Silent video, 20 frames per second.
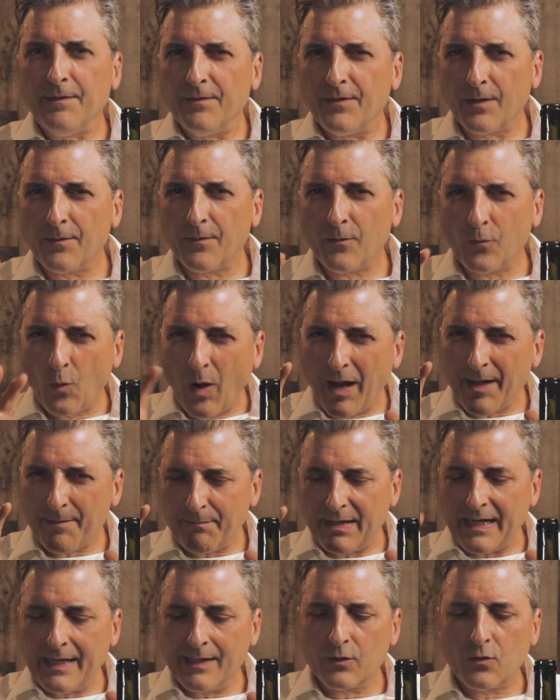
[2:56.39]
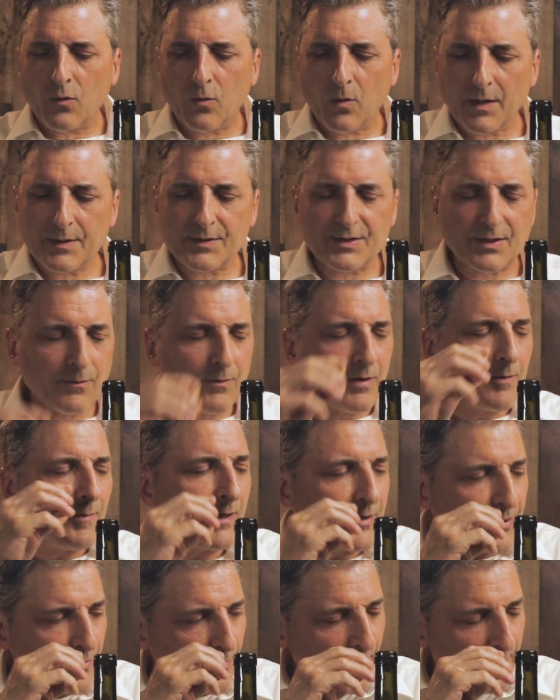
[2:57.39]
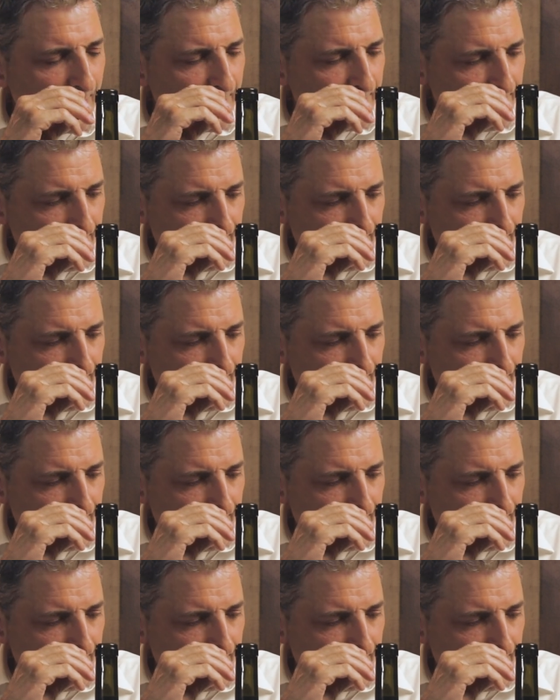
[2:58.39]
the wine being corked. So I want to make sure.